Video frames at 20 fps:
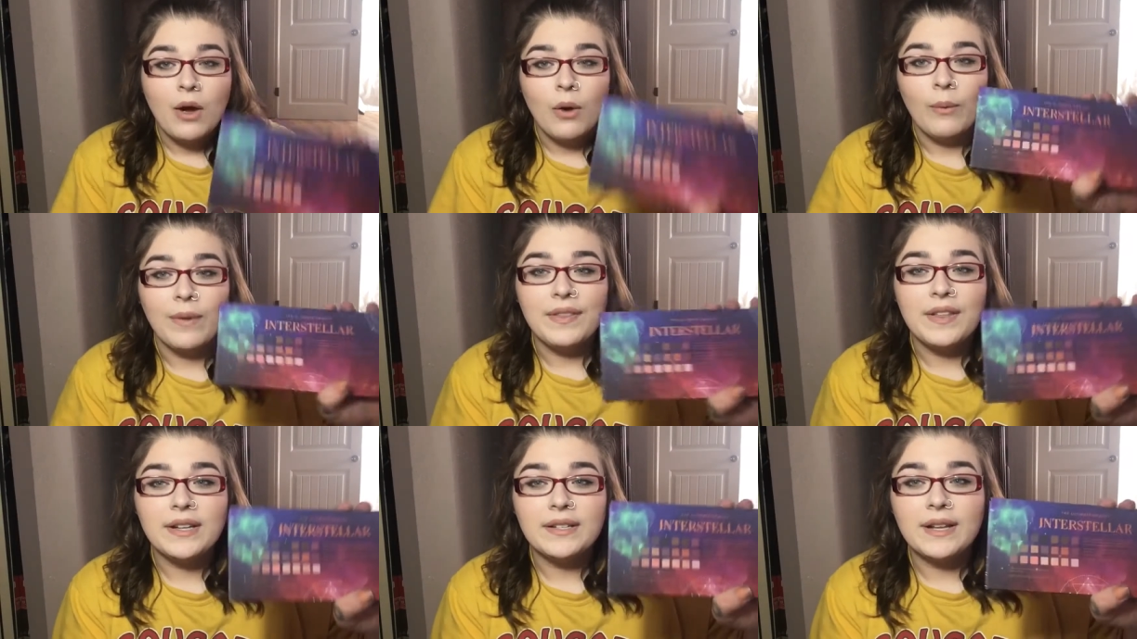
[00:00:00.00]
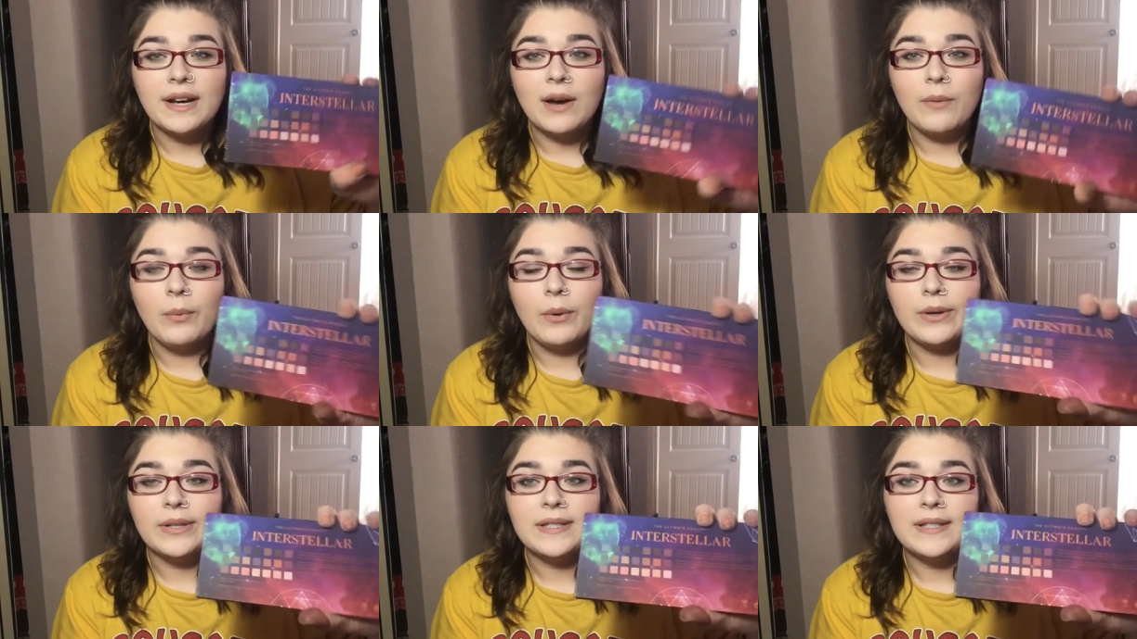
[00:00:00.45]
One thing that I
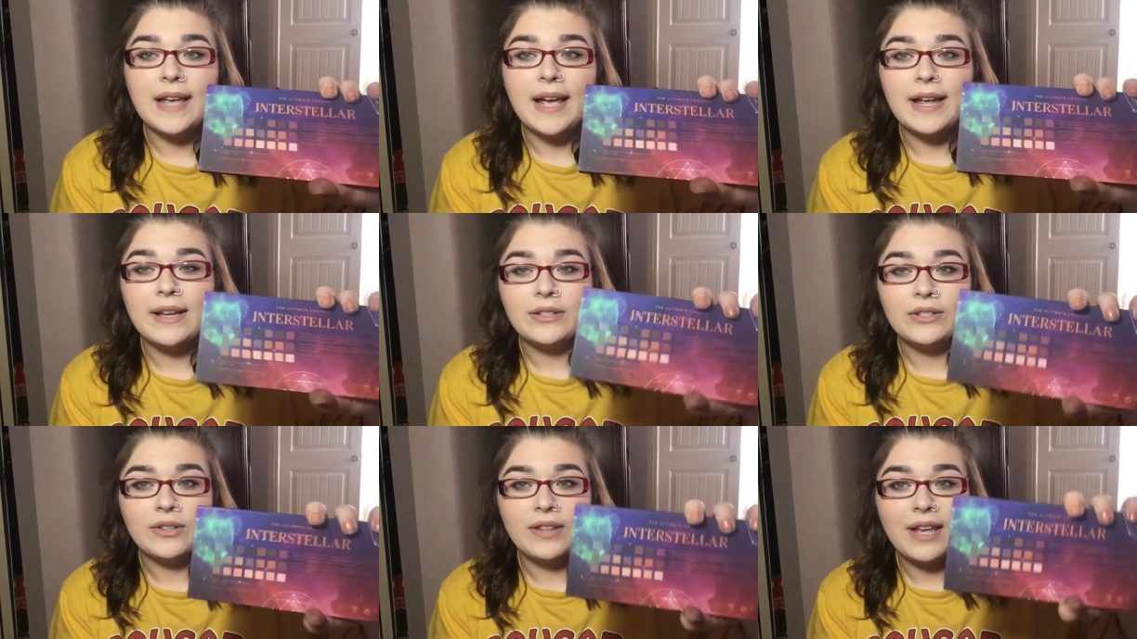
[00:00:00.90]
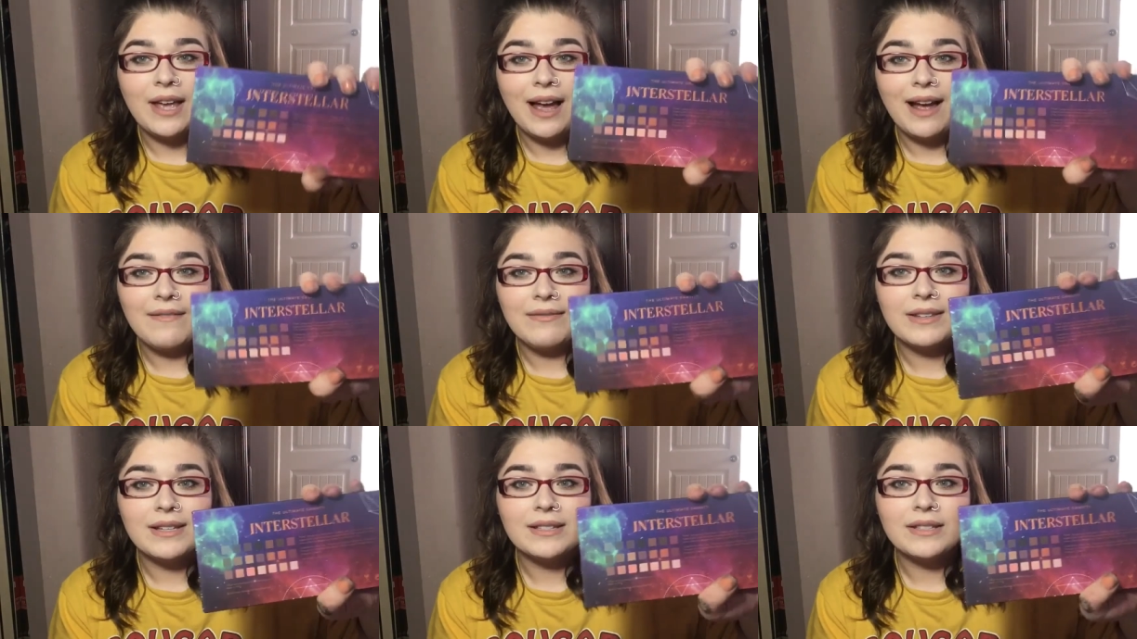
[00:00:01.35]
will say, so they
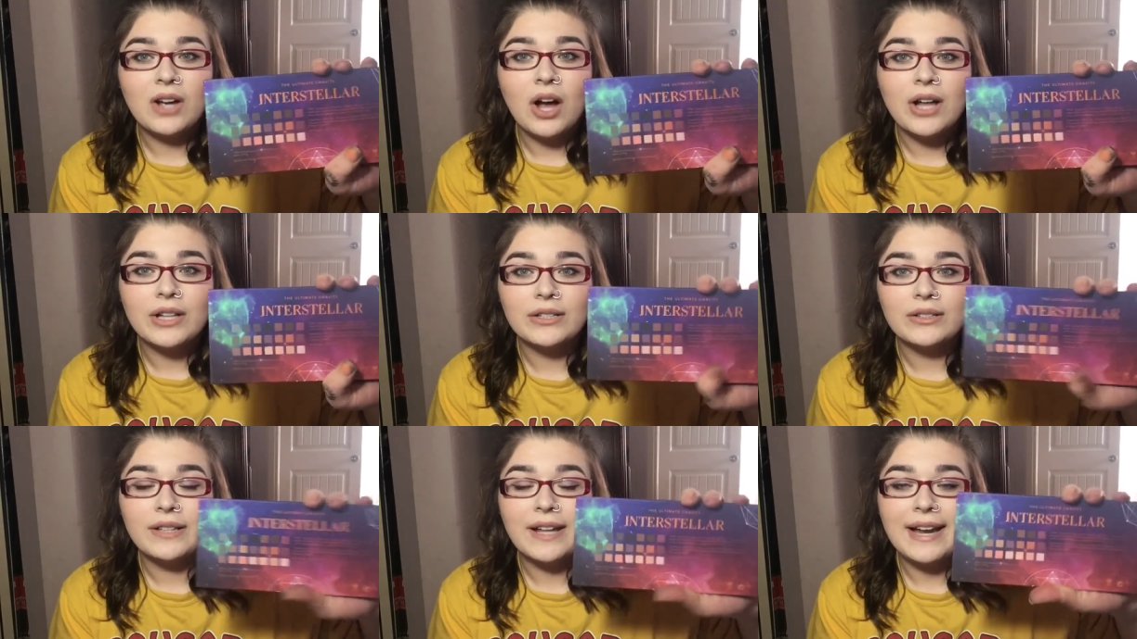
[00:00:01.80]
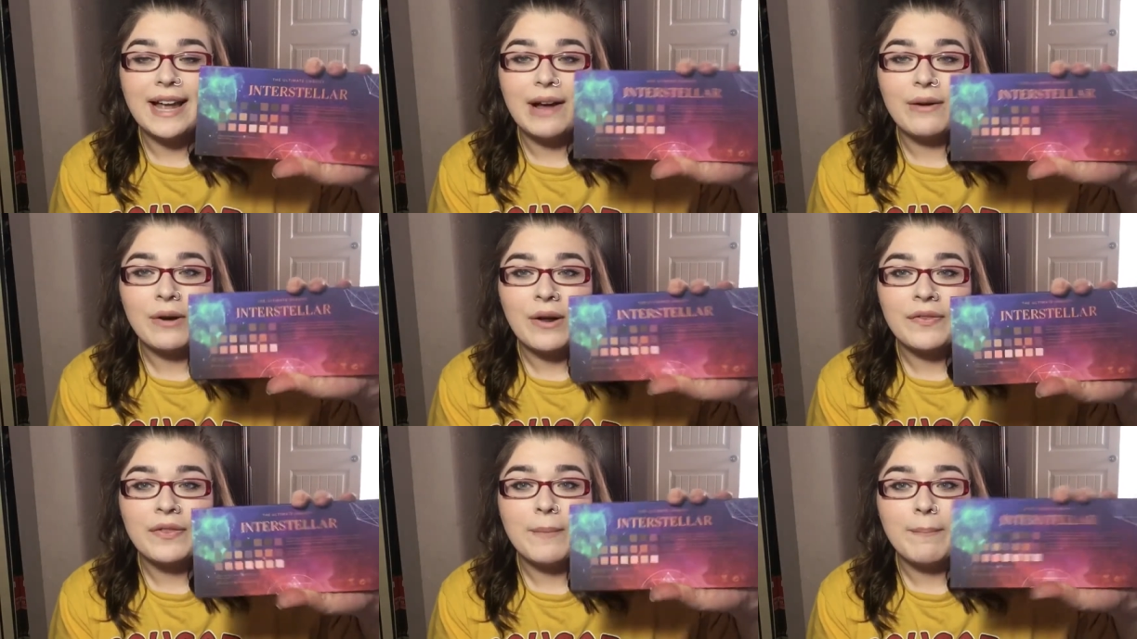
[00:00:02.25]
have this color
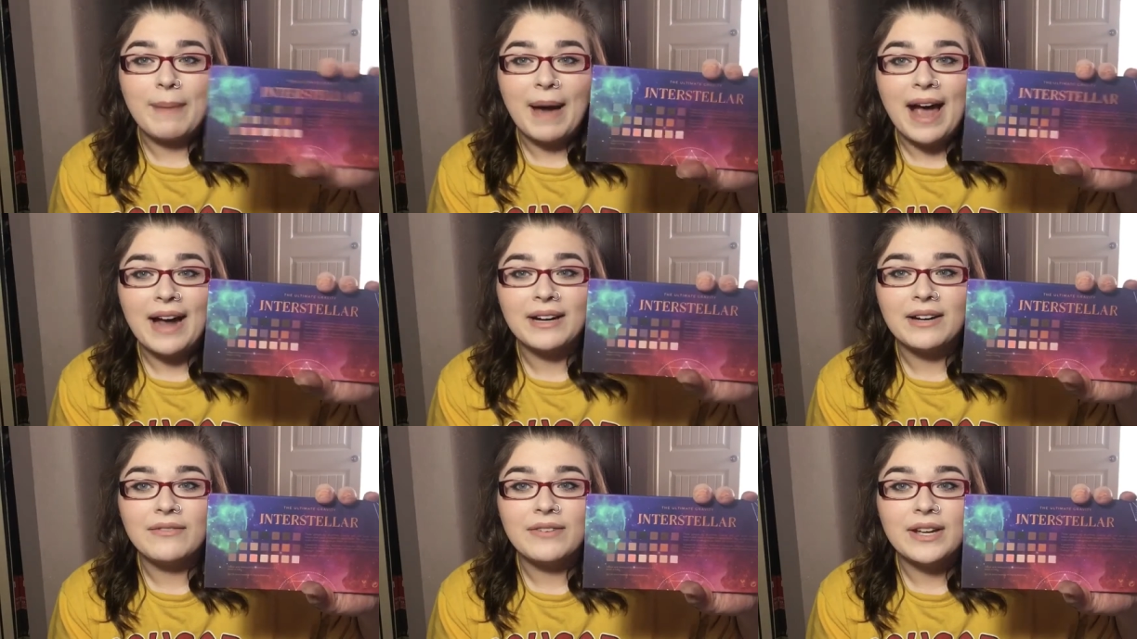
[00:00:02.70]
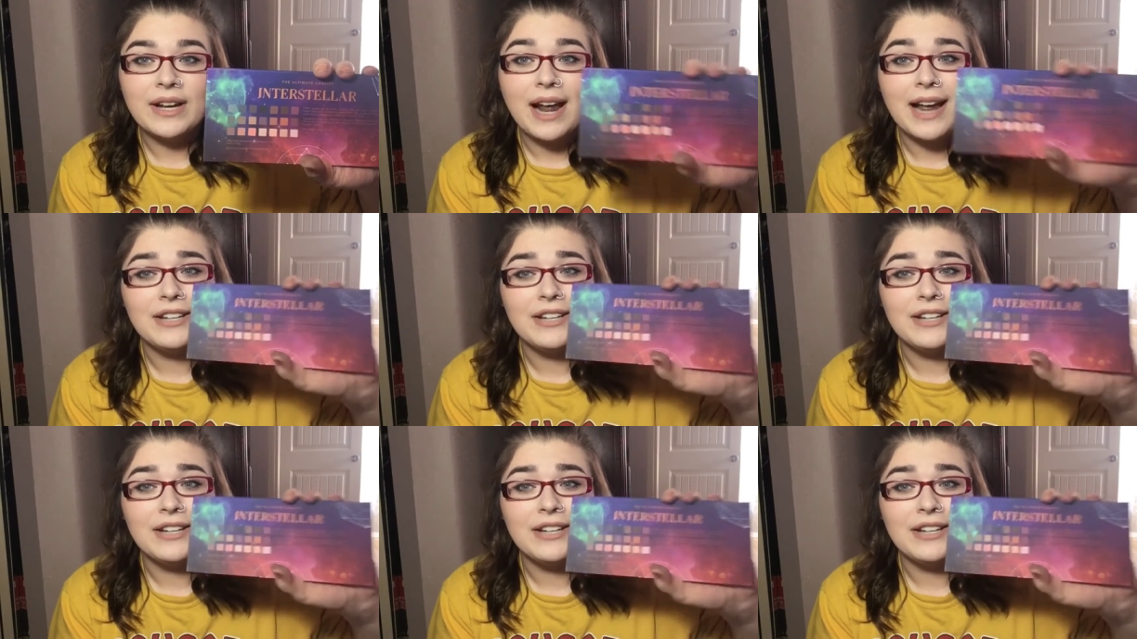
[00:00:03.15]
layout on the back of it.